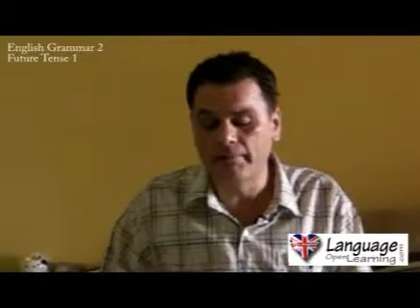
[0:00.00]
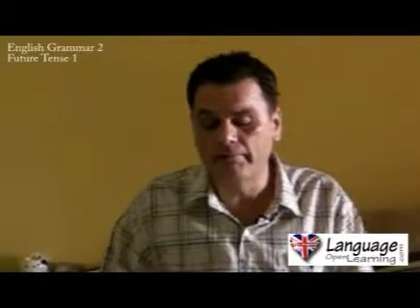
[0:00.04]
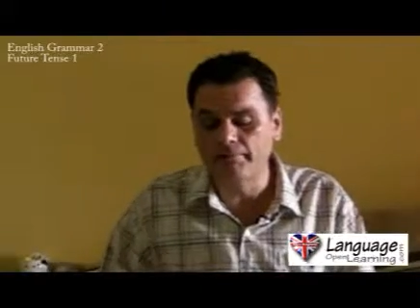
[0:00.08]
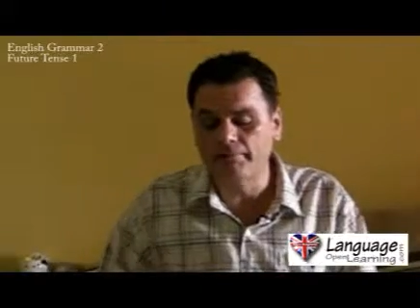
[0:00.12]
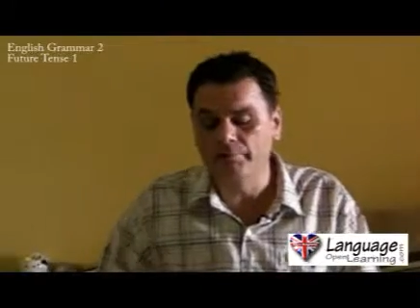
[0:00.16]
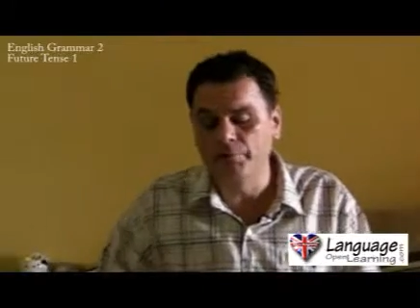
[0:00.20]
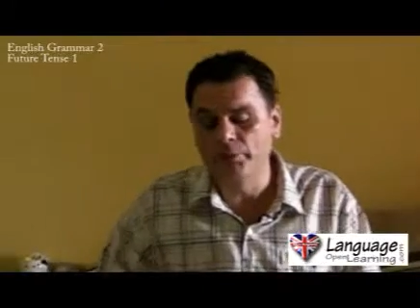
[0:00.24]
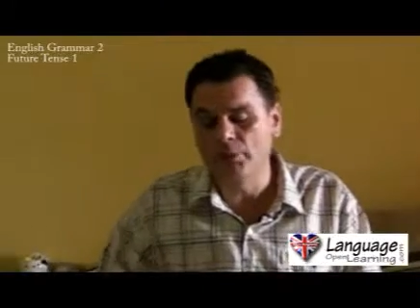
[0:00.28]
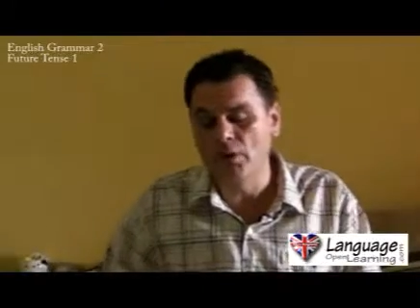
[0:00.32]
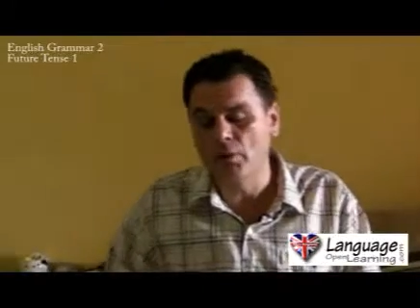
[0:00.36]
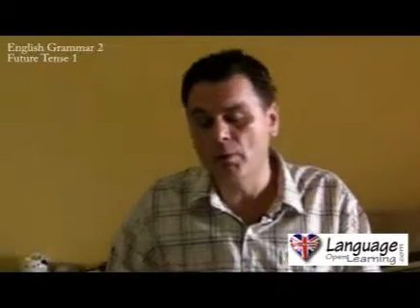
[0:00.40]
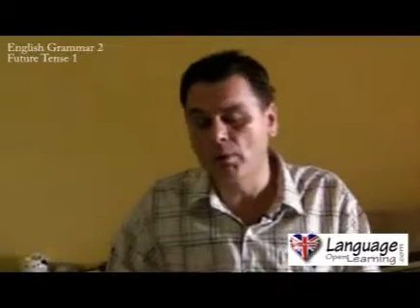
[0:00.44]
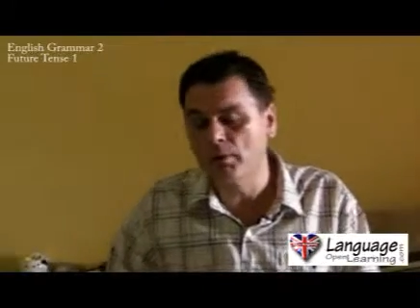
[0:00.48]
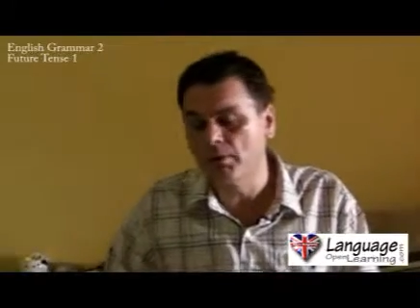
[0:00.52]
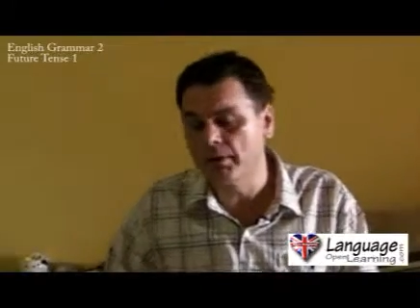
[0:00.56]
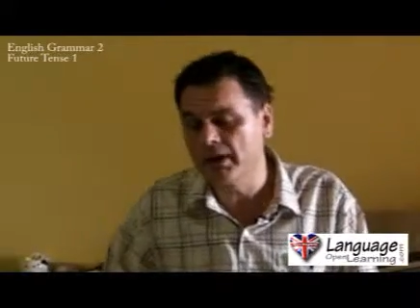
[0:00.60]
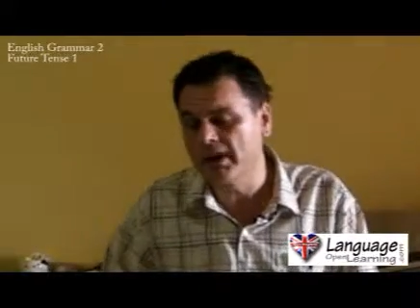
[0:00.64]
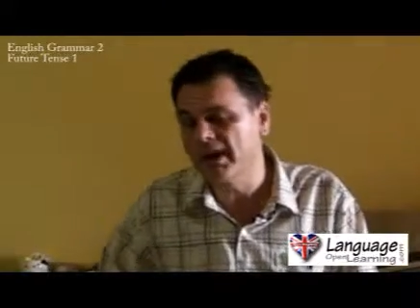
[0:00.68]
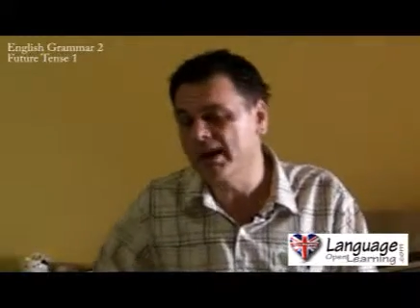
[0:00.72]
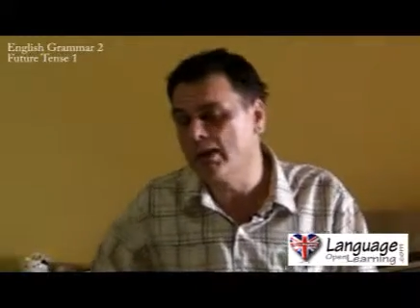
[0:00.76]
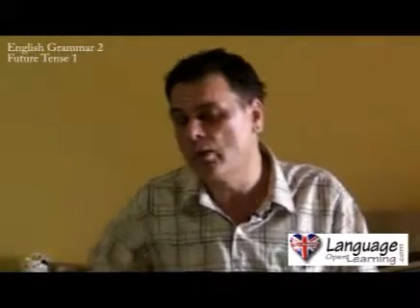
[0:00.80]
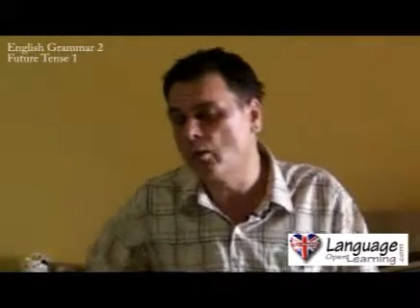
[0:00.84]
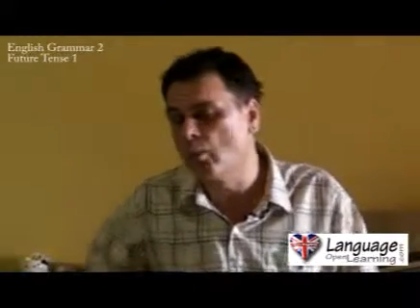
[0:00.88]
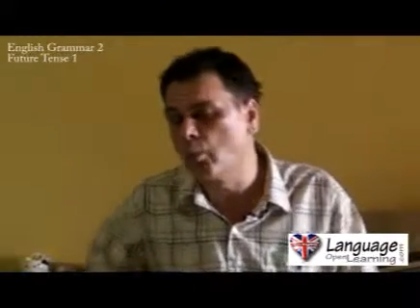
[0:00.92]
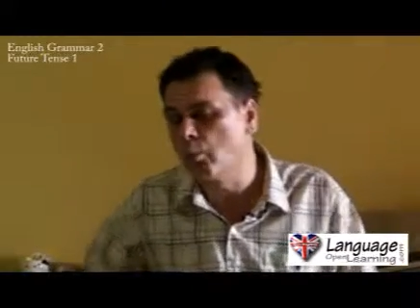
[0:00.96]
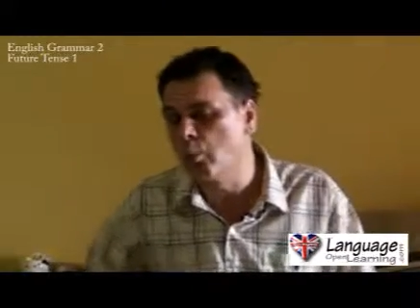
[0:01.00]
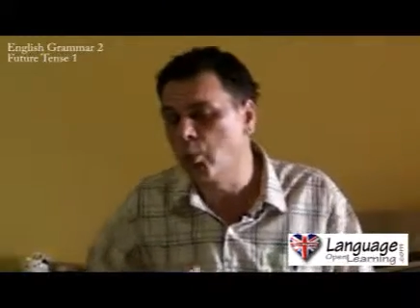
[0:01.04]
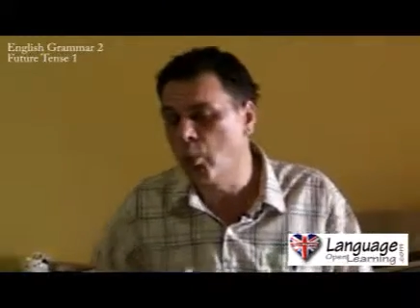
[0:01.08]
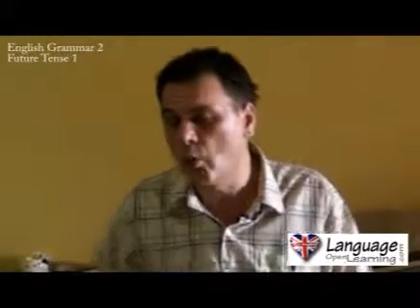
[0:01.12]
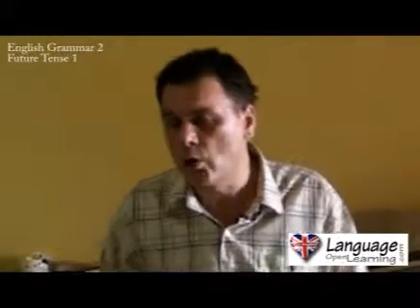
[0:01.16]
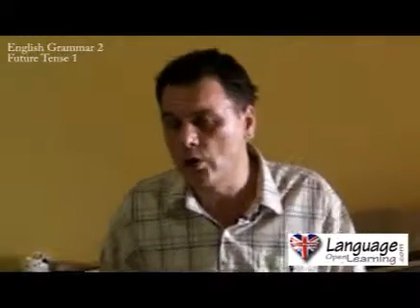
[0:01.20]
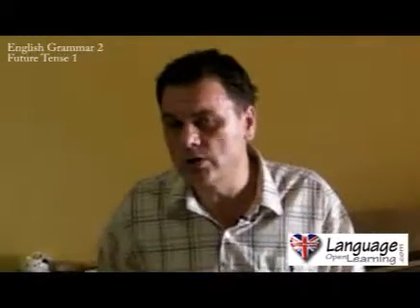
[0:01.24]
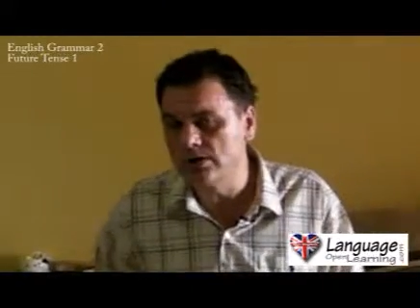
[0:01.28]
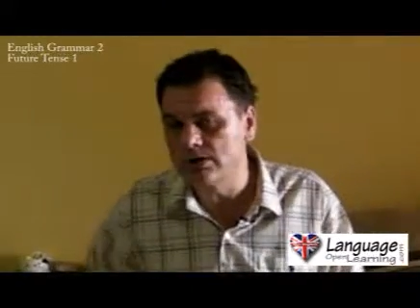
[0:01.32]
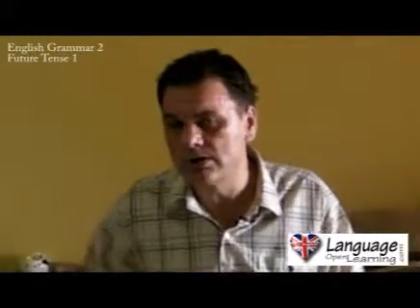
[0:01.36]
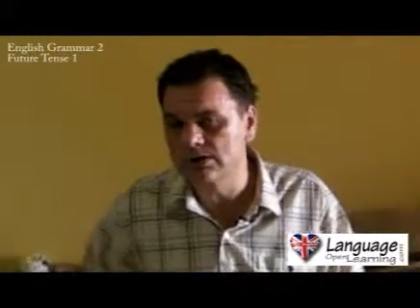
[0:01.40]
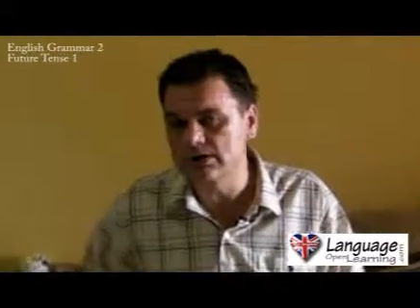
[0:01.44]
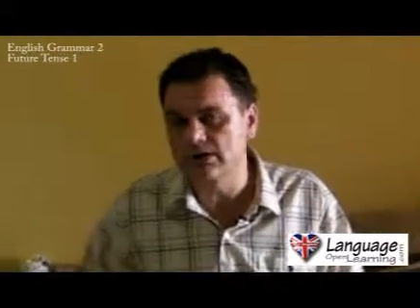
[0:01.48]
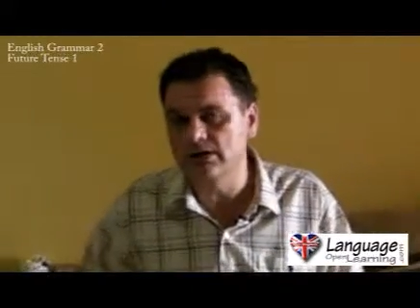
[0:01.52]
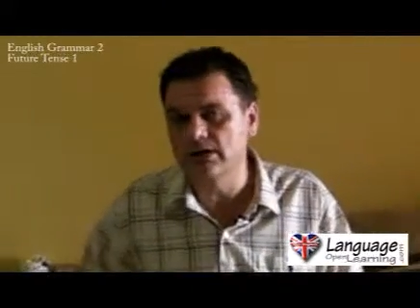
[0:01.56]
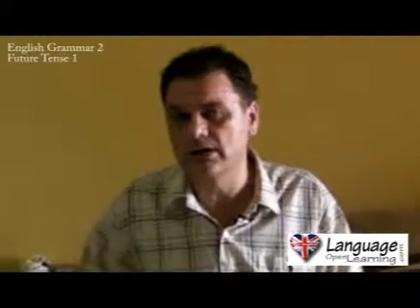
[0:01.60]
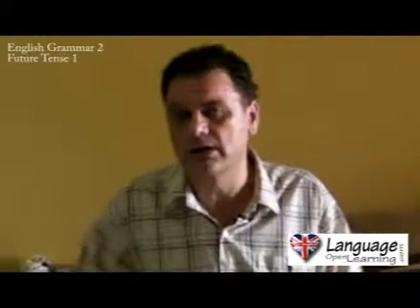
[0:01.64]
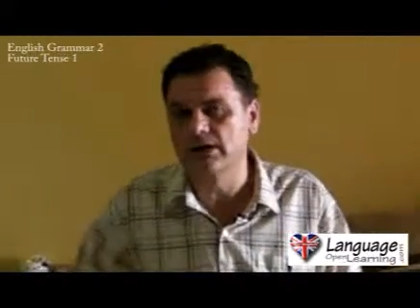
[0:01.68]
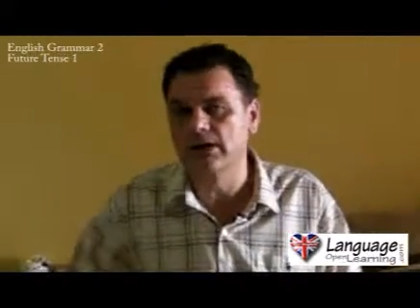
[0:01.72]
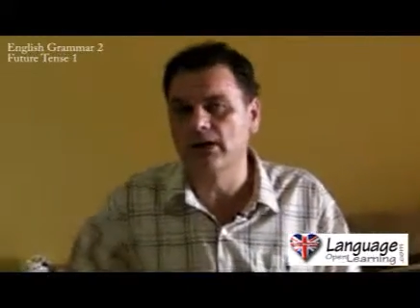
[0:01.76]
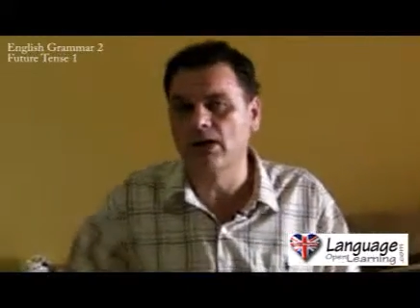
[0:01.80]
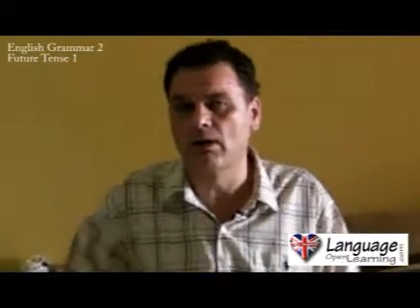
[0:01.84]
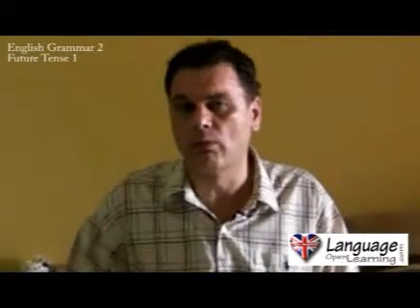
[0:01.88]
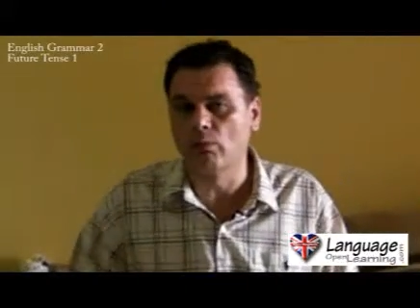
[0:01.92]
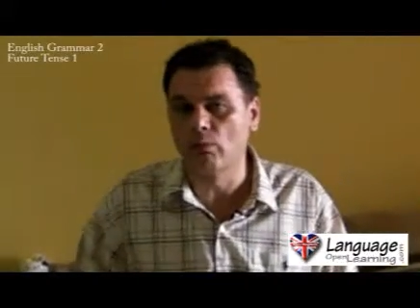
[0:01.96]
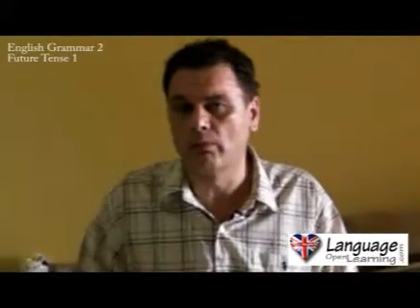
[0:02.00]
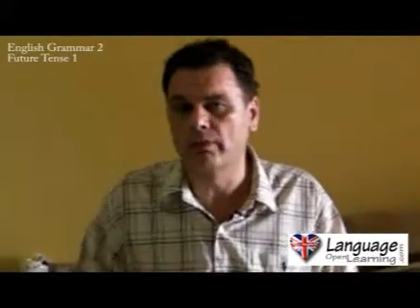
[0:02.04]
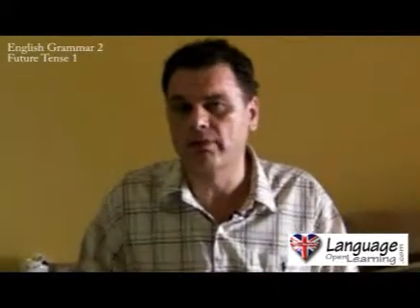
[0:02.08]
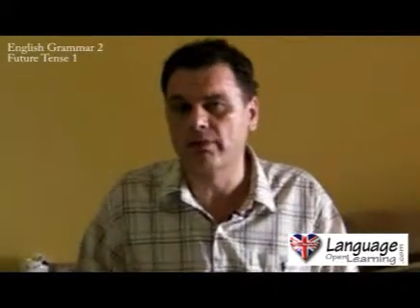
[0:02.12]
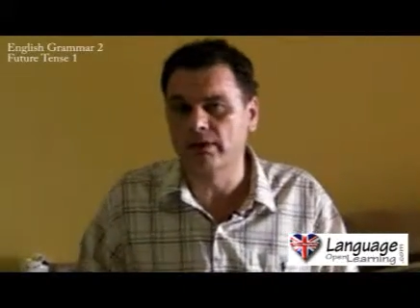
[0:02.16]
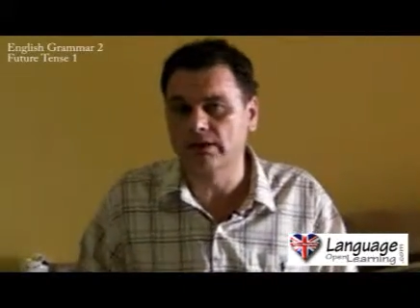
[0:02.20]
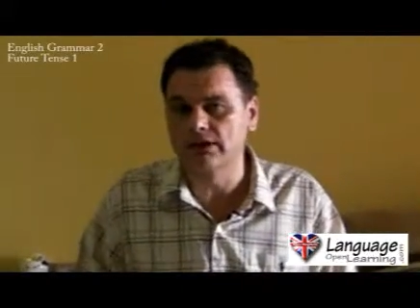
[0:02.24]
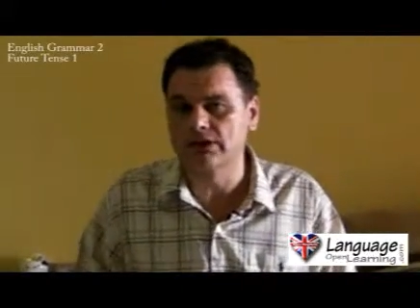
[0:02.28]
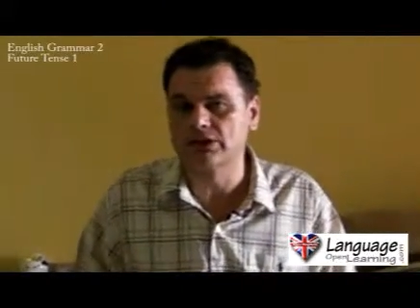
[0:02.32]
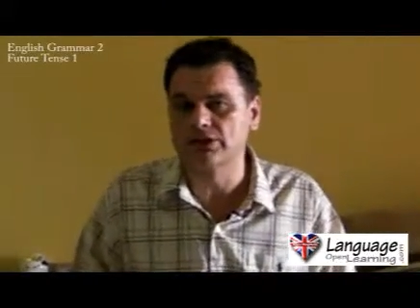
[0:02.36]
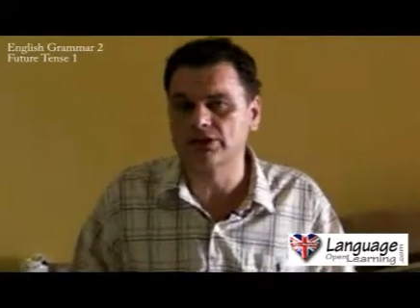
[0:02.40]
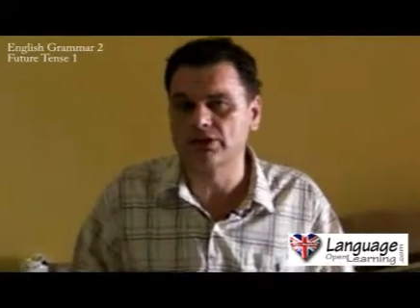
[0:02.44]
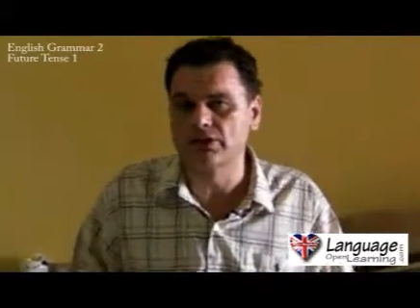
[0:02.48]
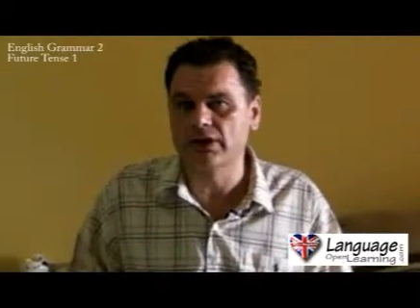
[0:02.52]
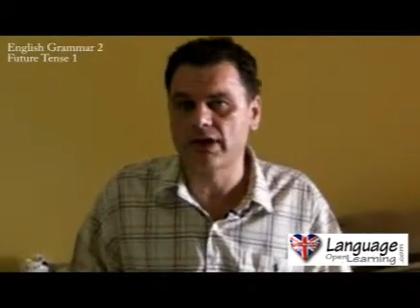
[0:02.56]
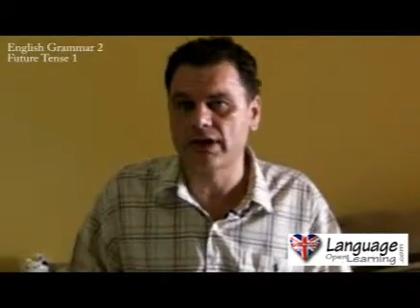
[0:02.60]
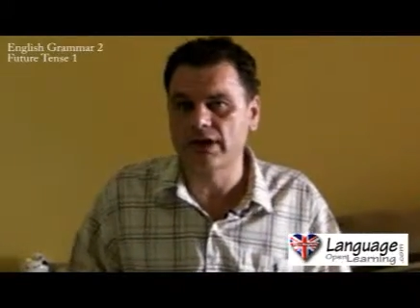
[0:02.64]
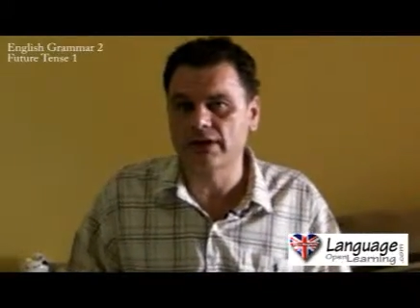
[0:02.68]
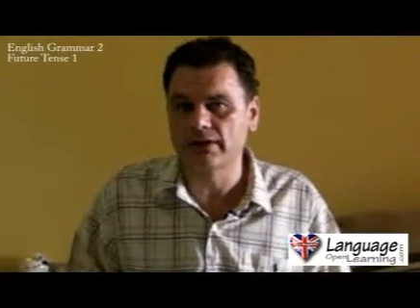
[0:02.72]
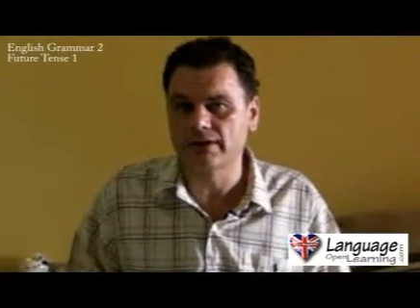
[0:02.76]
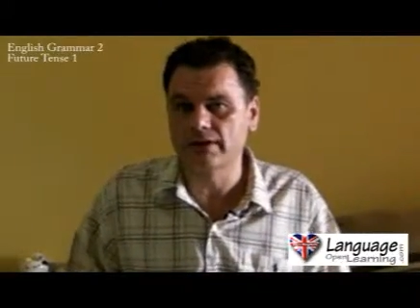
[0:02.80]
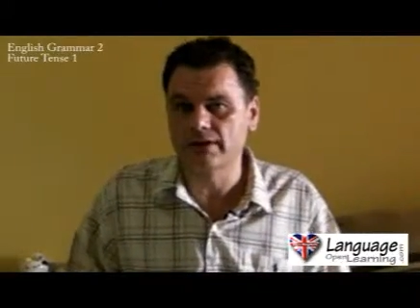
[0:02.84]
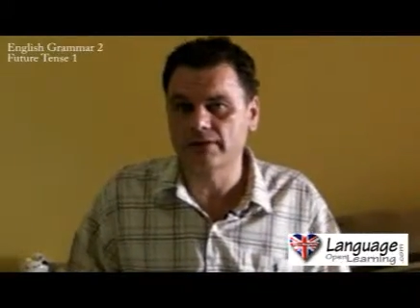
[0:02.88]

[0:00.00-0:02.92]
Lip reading: probably won't come with us tonight.